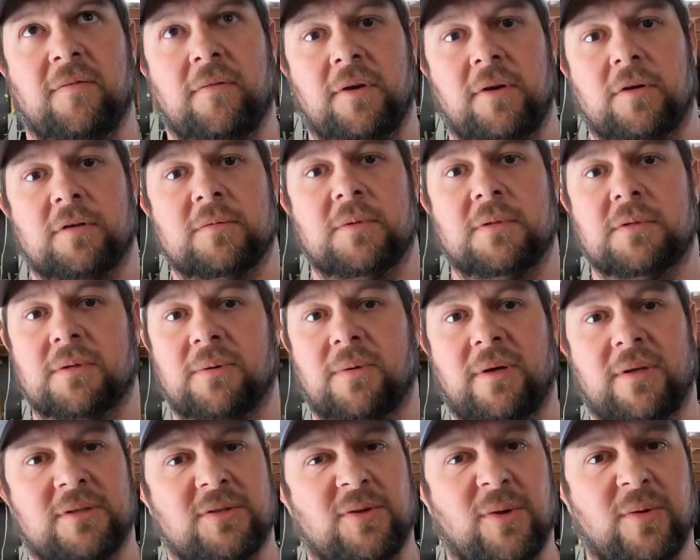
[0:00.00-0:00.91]
the video supposed to
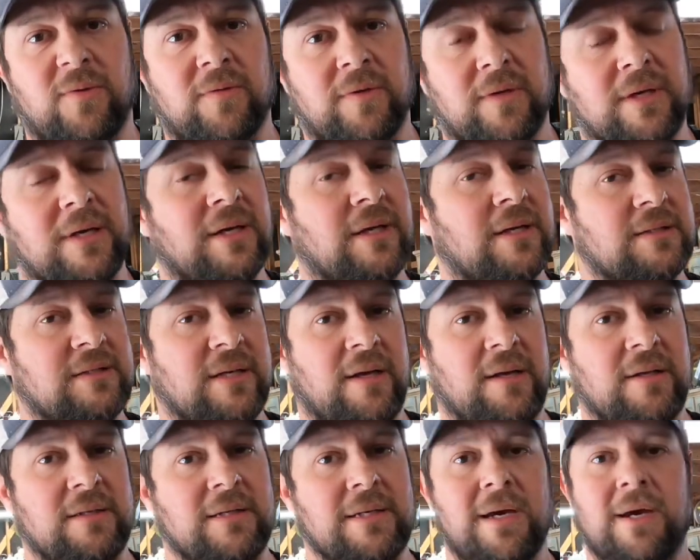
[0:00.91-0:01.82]
go out, so hopefully it gets
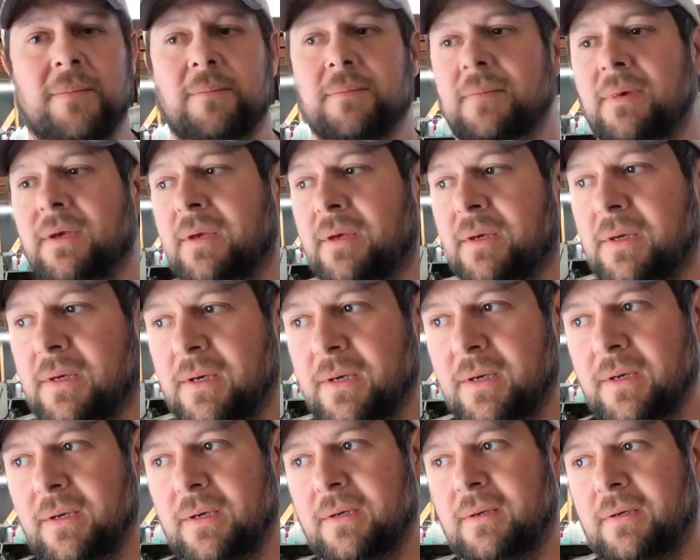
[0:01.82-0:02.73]
out in time.
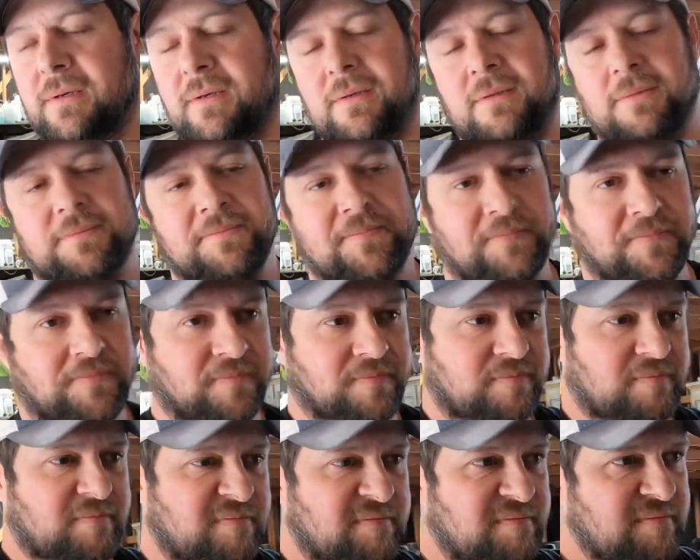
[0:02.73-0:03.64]

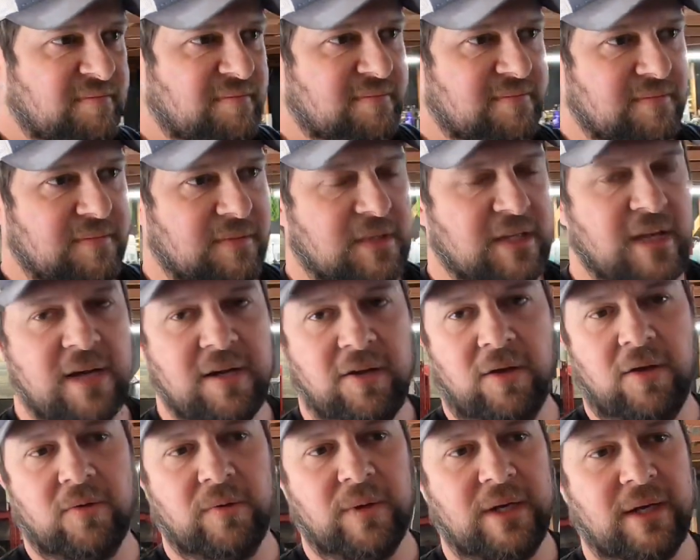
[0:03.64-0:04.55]
It's had a
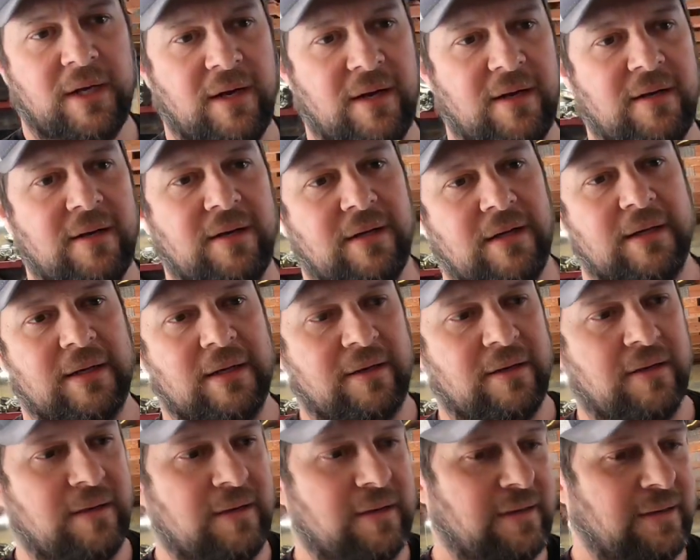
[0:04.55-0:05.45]
long weekend
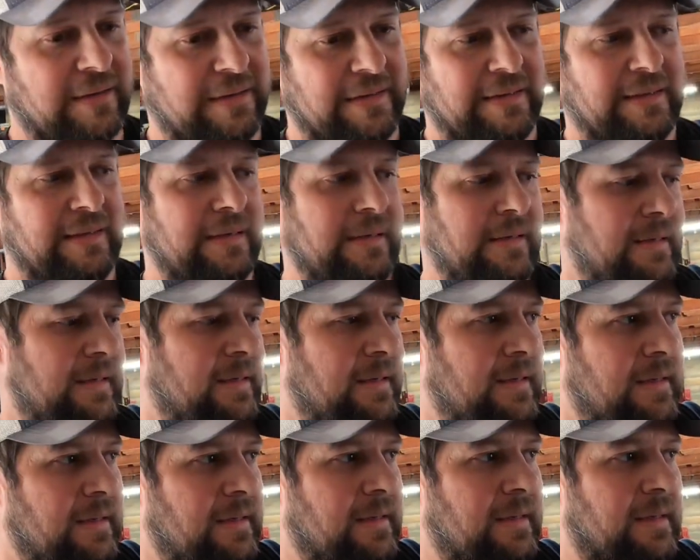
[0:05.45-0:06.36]
and
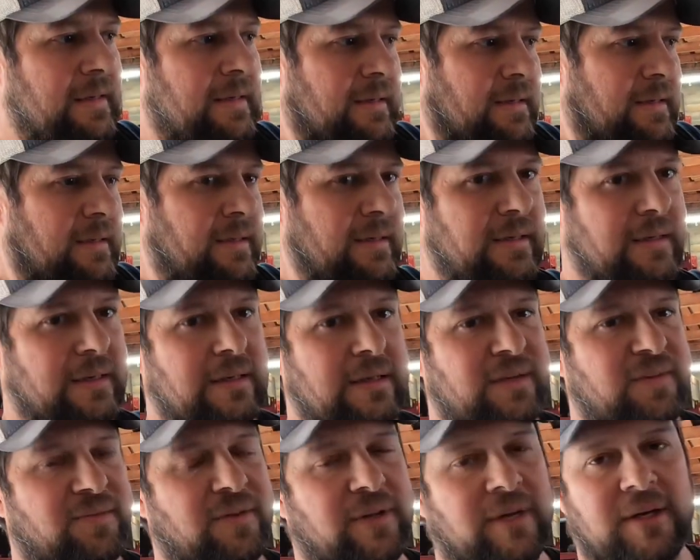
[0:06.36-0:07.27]
I
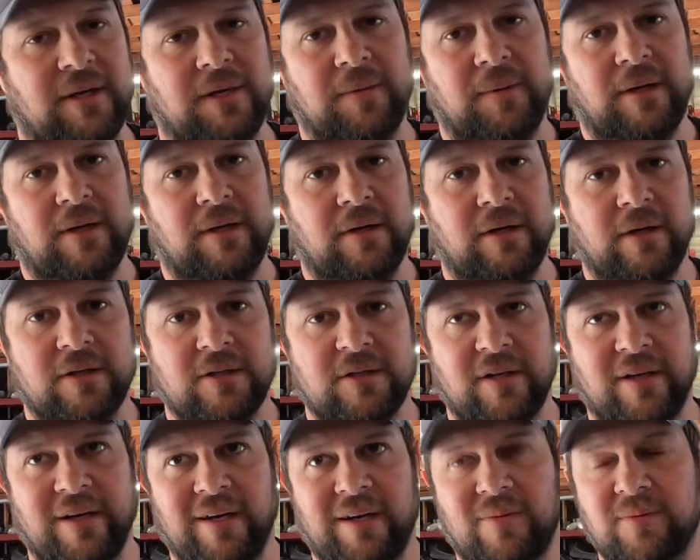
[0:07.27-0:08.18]
didn't feel like coming out here
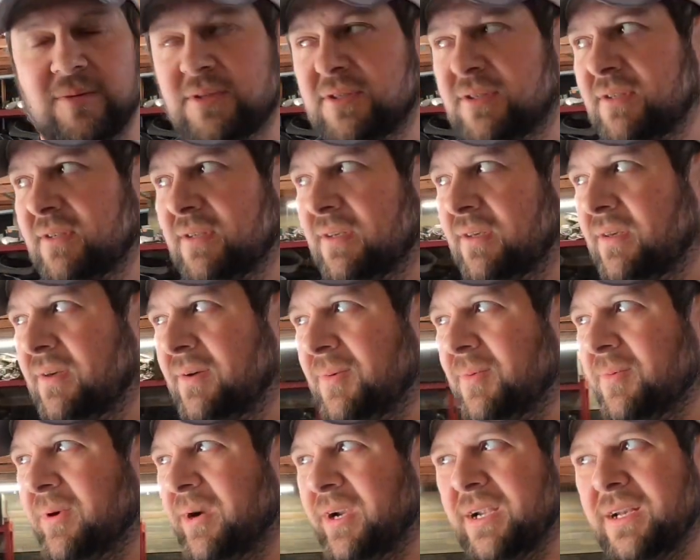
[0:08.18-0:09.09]
yesterday. It was
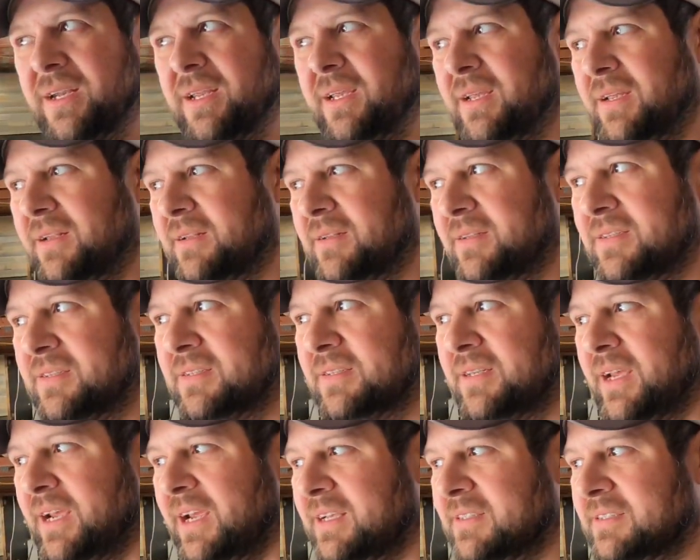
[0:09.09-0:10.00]
rainy and this
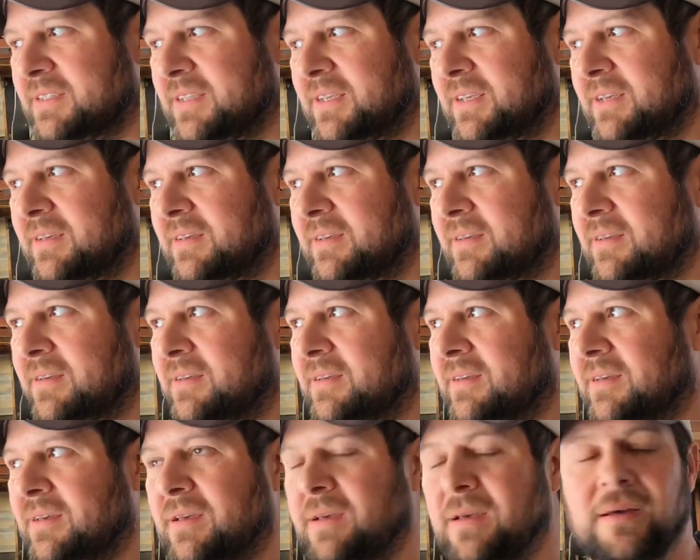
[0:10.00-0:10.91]
nasty,
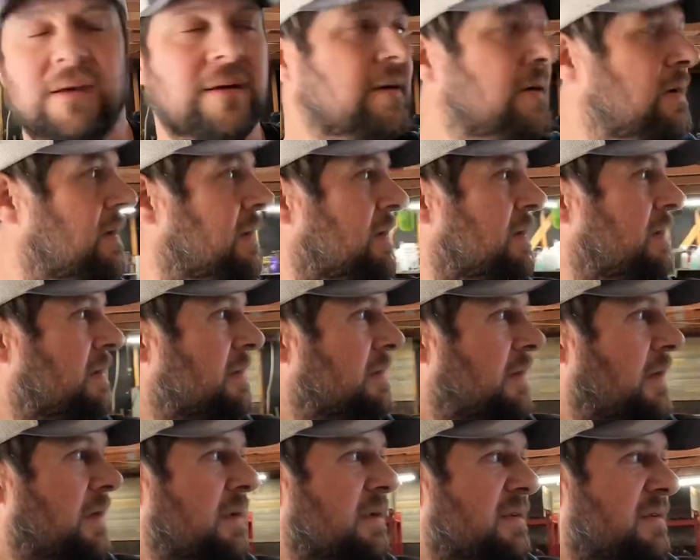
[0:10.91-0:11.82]

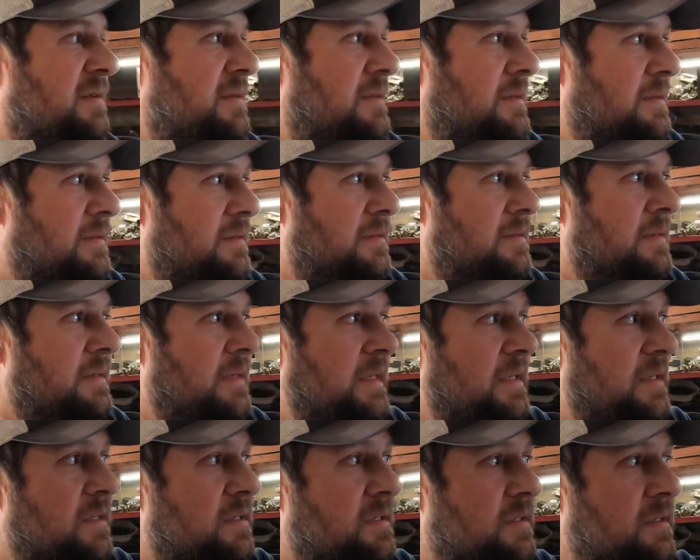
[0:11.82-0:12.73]
and
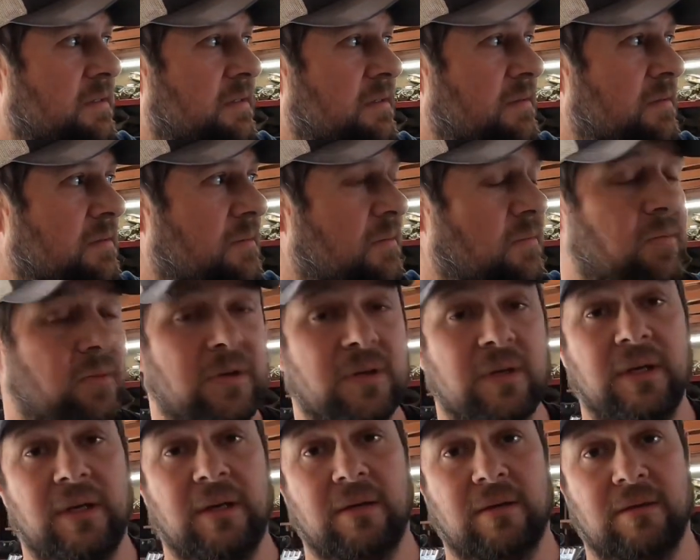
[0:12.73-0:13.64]
it is
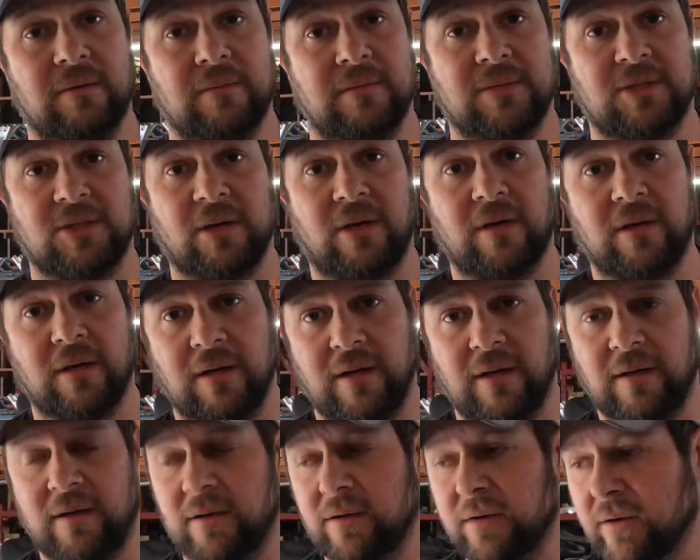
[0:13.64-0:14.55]
really
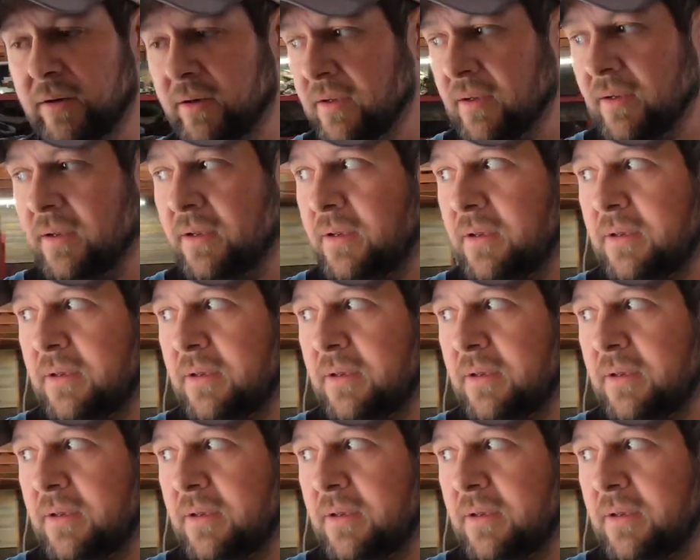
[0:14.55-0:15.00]
soggy out here.